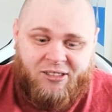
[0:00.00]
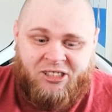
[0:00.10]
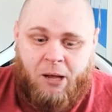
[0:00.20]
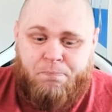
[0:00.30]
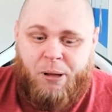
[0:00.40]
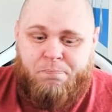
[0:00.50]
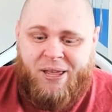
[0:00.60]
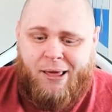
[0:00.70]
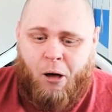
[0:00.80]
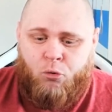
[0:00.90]
Tampa
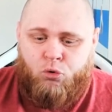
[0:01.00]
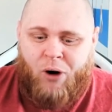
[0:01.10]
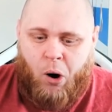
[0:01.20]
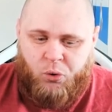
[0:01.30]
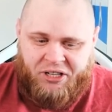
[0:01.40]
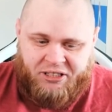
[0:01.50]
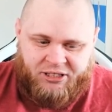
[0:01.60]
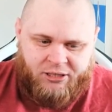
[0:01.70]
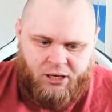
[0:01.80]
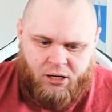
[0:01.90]
Bay Rowdies.
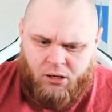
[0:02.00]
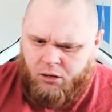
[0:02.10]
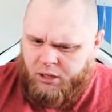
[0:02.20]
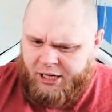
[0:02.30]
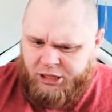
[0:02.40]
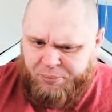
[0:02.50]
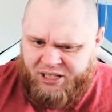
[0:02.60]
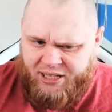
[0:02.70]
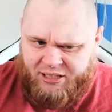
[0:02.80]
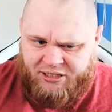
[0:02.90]
He actually played
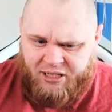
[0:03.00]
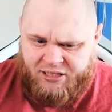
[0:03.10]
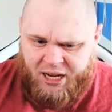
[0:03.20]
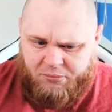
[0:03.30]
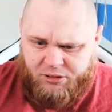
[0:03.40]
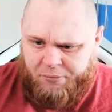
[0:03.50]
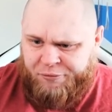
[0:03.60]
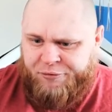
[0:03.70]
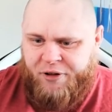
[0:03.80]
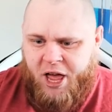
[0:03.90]
86 games then,
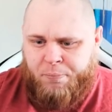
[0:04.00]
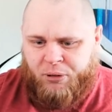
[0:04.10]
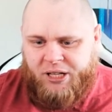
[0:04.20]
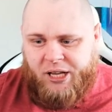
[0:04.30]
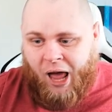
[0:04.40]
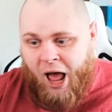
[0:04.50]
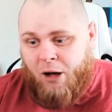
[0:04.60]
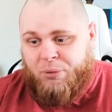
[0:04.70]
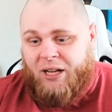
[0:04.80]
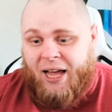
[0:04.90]
fair play.
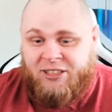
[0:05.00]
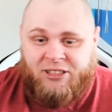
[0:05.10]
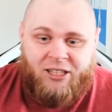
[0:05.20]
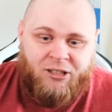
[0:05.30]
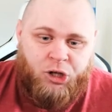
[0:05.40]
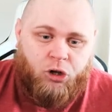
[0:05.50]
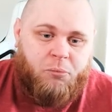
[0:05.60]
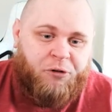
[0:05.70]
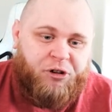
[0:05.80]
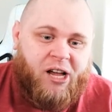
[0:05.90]
But lads, the
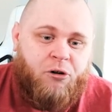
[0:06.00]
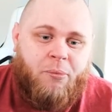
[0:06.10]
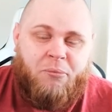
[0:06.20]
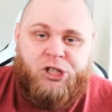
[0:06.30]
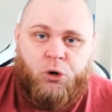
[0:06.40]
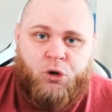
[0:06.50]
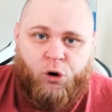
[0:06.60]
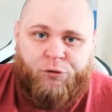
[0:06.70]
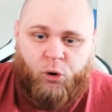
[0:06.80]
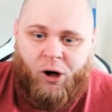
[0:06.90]
ultimate thing I remember Joe Cole
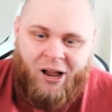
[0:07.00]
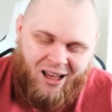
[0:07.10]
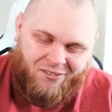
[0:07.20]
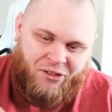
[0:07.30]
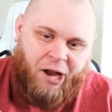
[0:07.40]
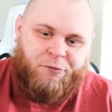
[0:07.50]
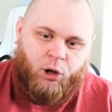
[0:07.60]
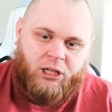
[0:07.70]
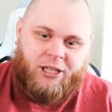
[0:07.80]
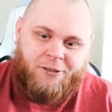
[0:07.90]
for, that
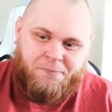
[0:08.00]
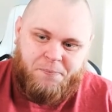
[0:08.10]
volley.